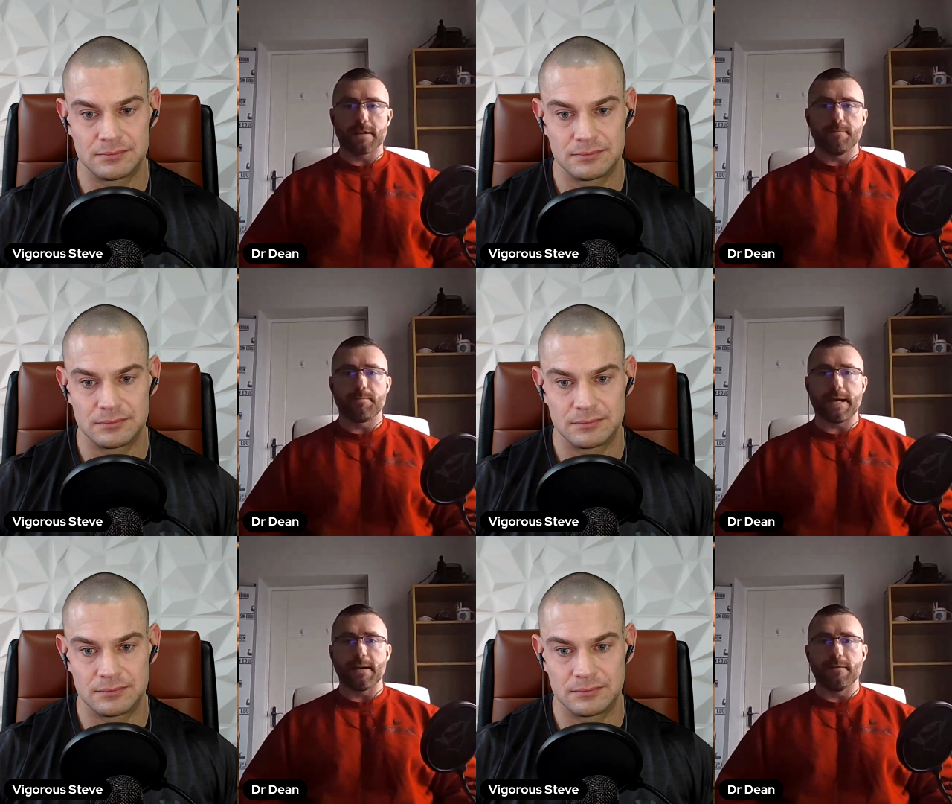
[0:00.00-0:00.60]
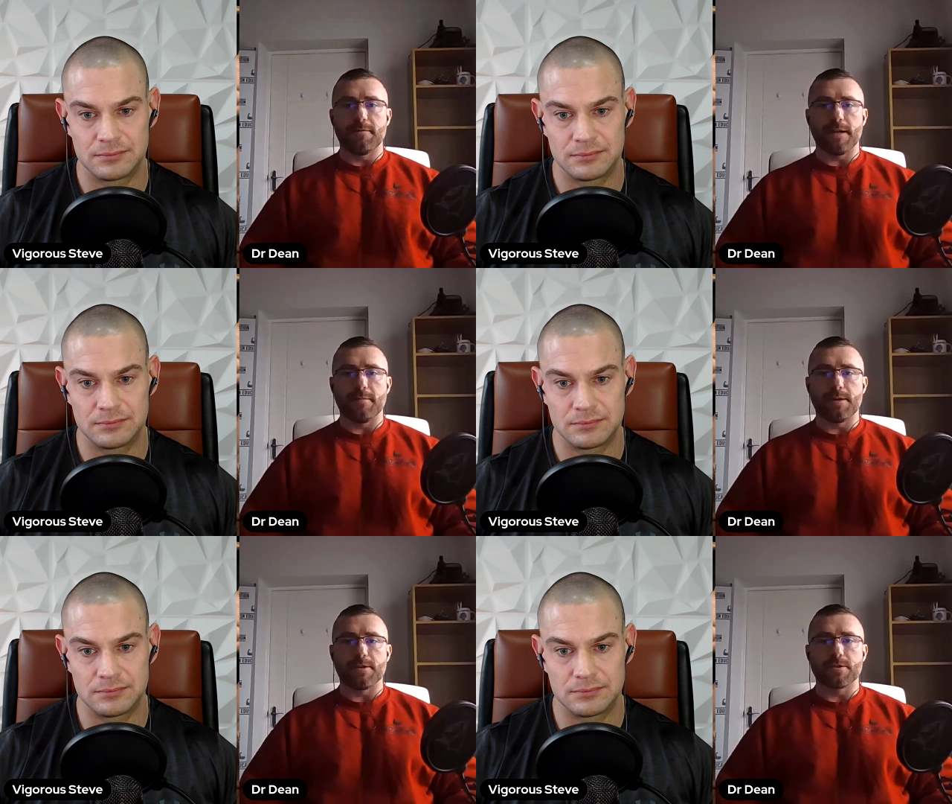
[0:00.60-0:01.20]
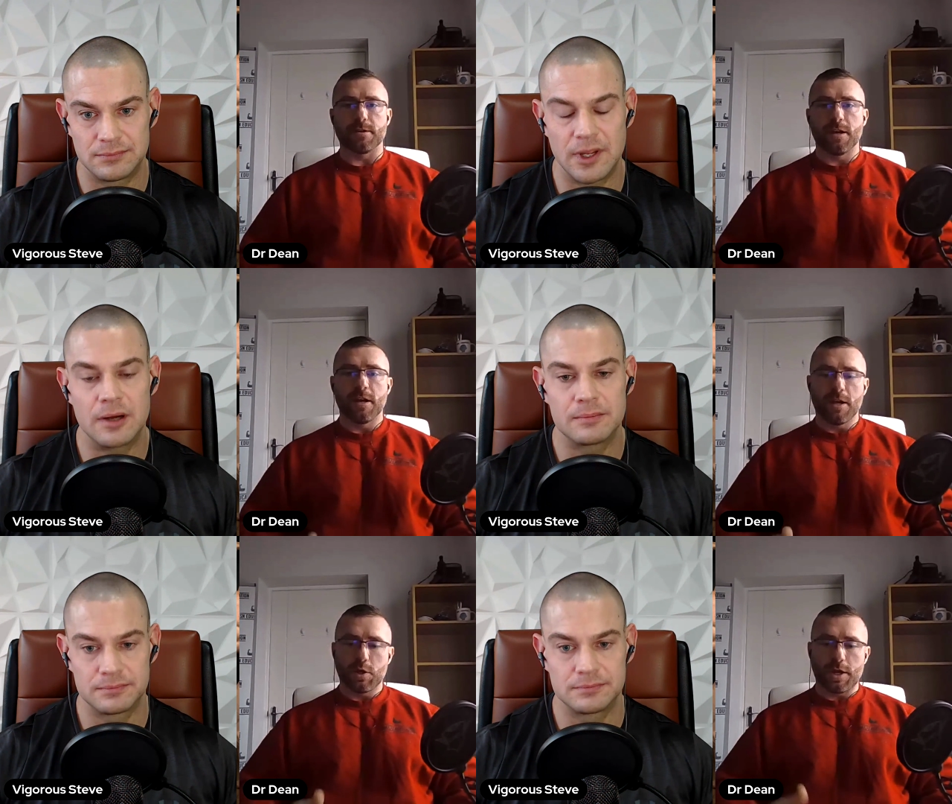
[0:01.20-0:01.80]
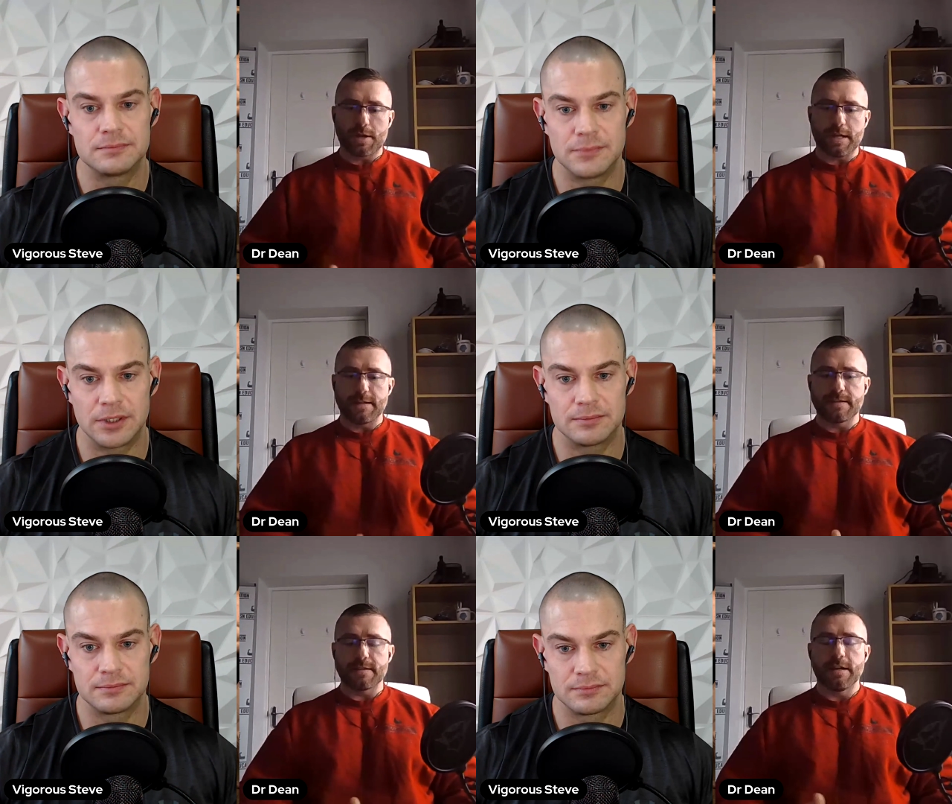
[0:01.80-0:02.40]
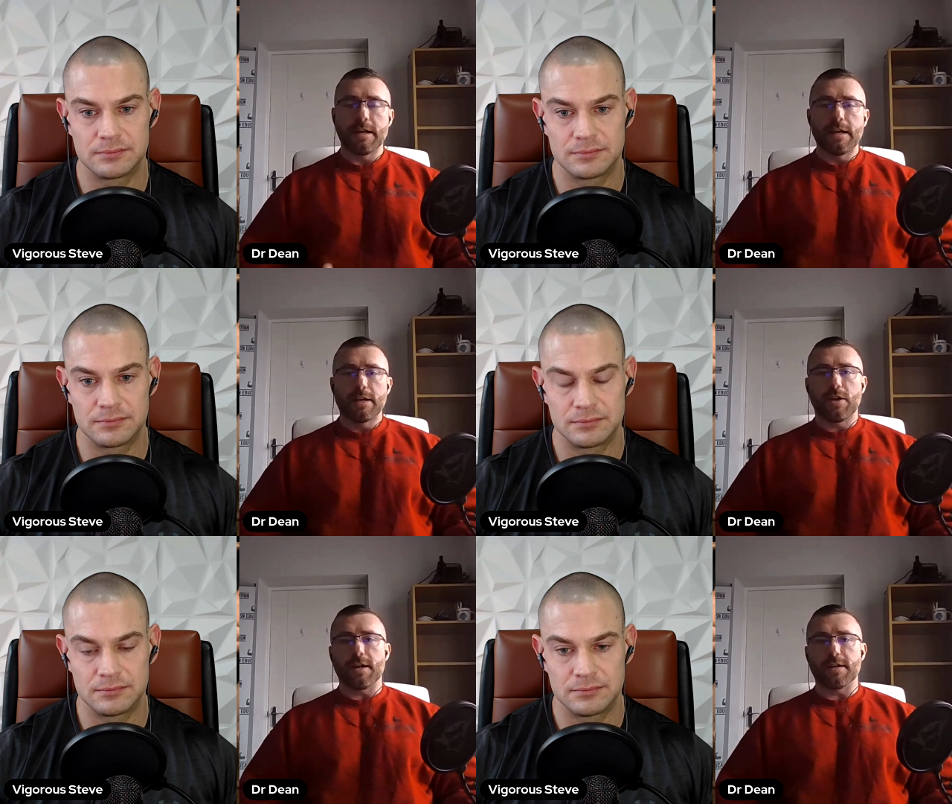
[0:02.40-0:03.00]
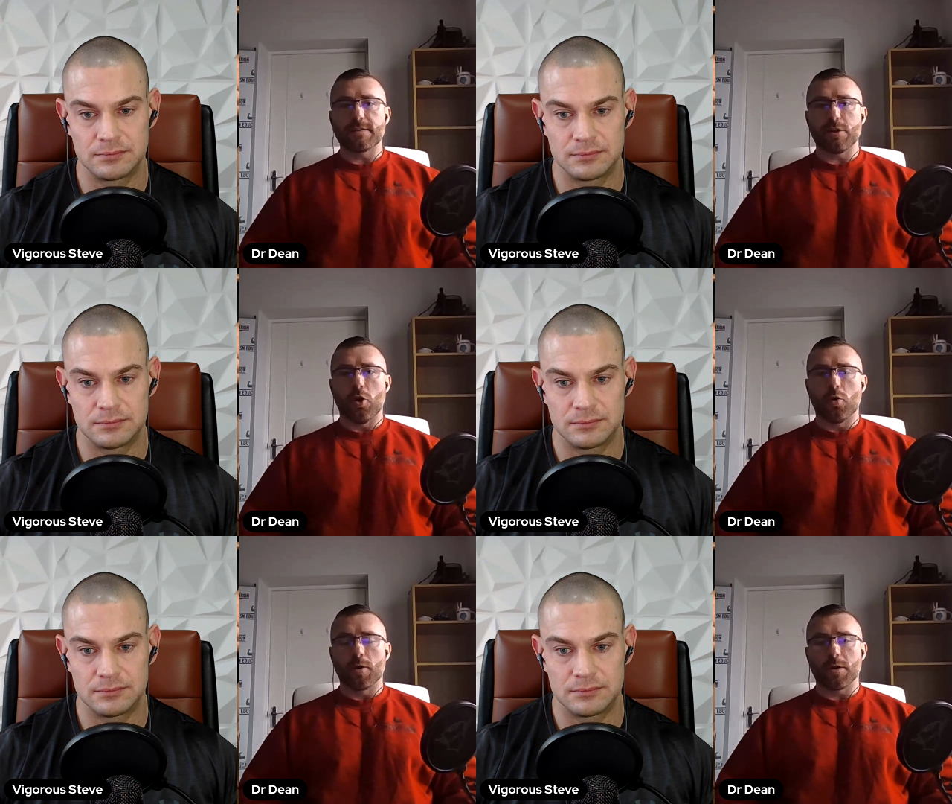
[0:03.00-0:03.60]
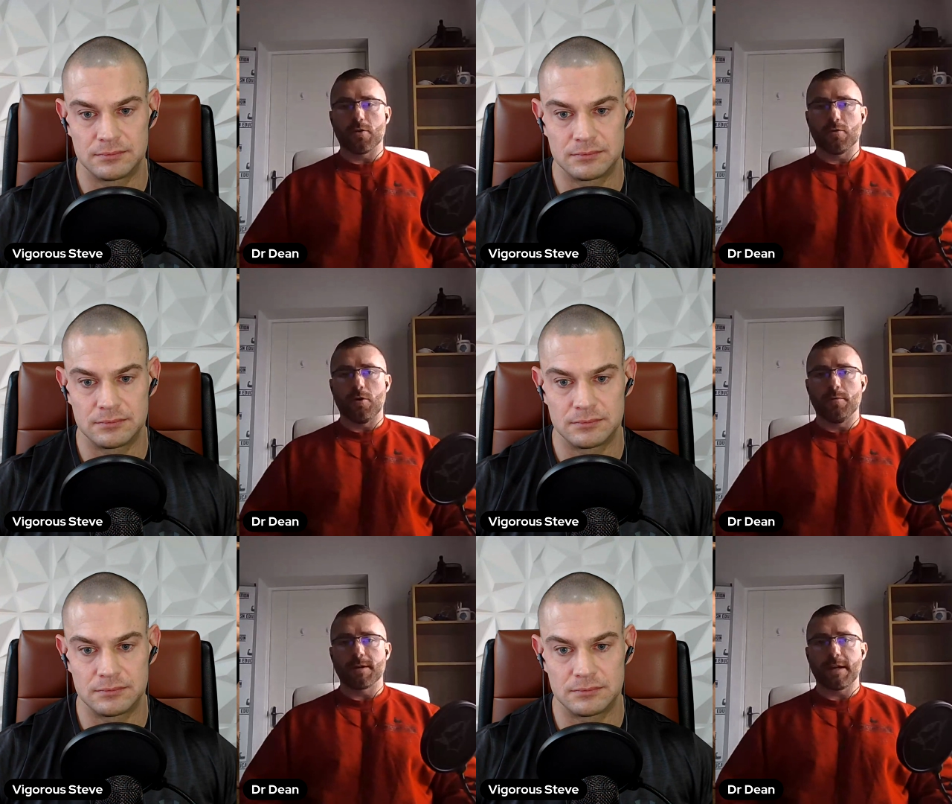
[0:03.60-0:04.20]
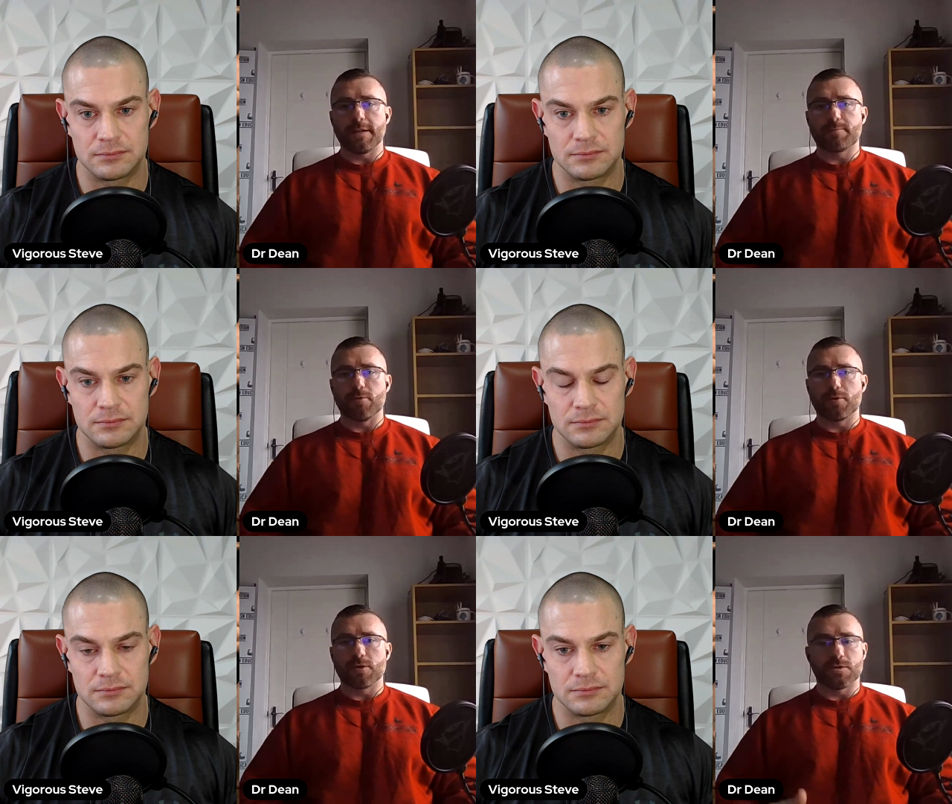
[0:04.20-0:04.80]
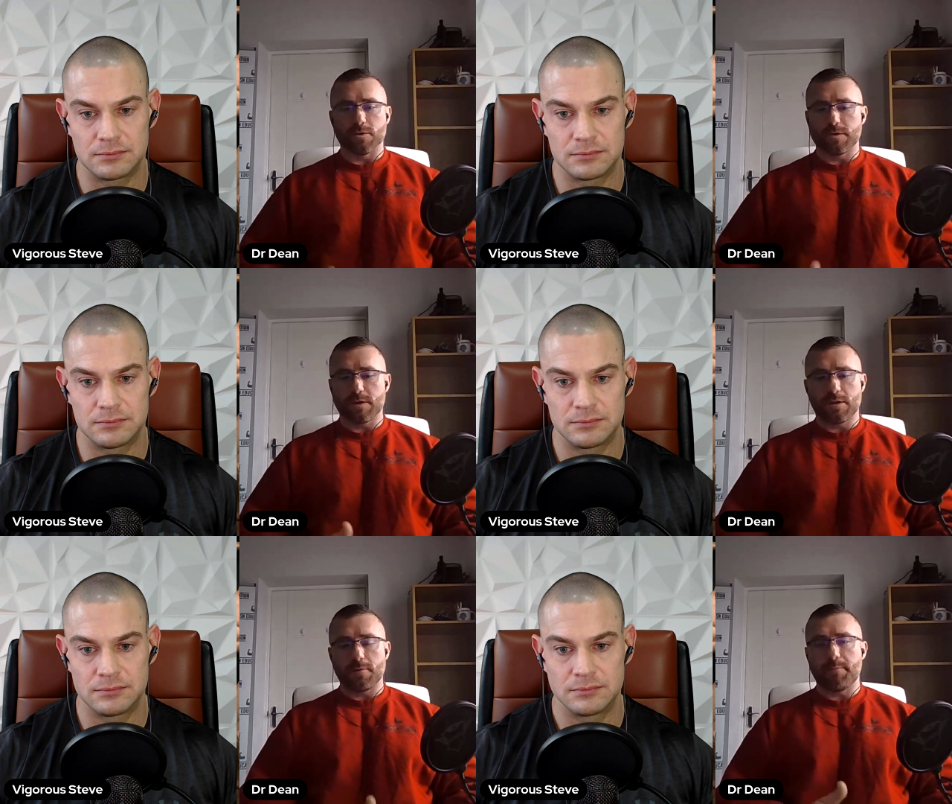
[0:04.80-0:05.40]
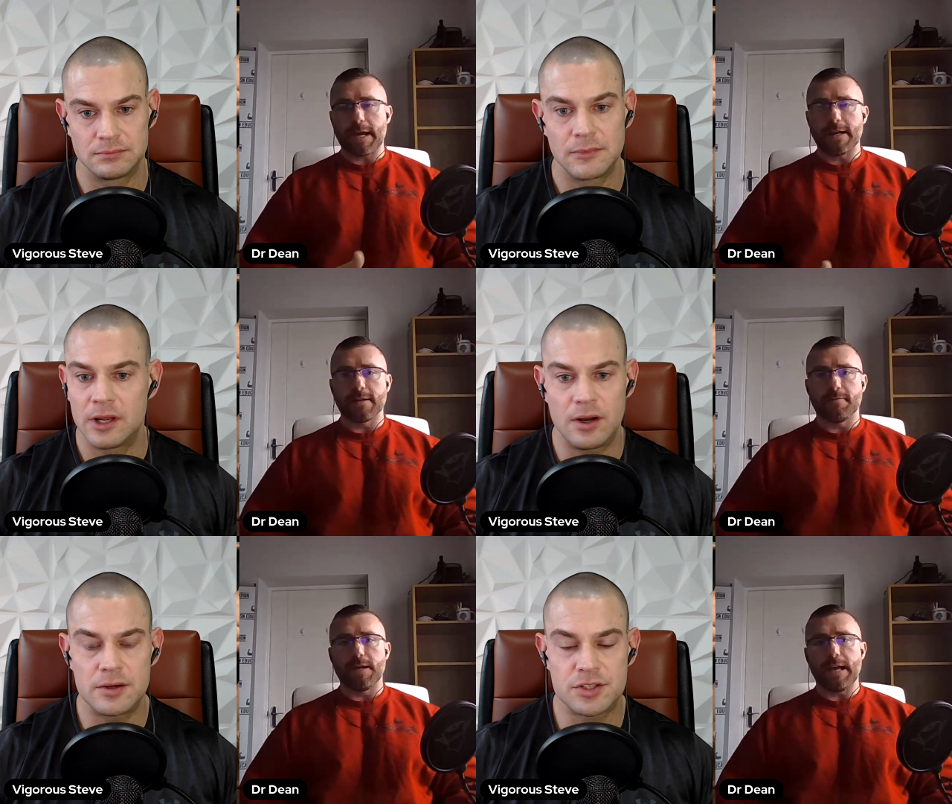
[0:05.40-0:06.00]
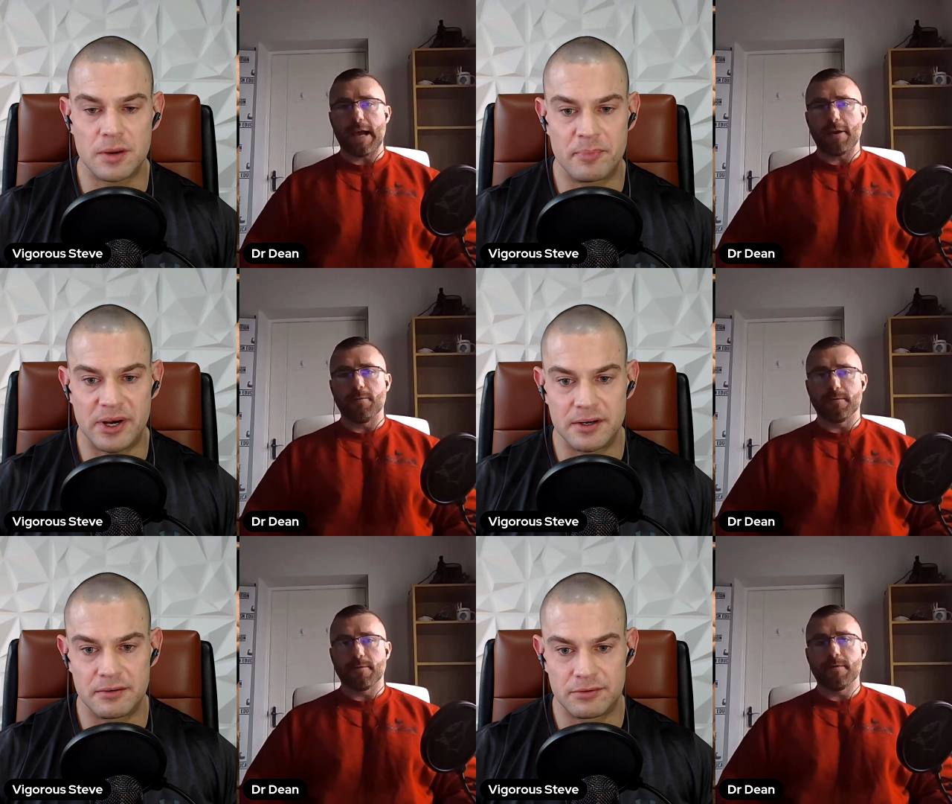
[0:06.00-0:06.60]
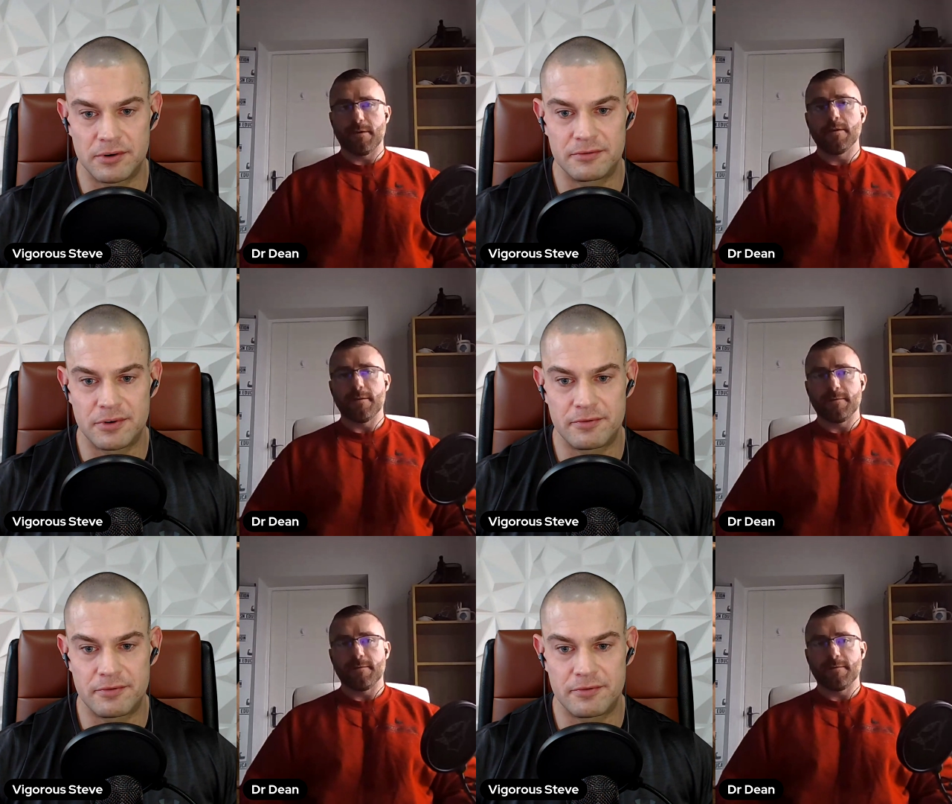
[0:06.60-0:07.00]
Speaker 1: that competitive inhibition. Yeah. Not that it's not that it's lowering your aromatase production, it's just competitive.
Speaker 2: No, it's competitive, re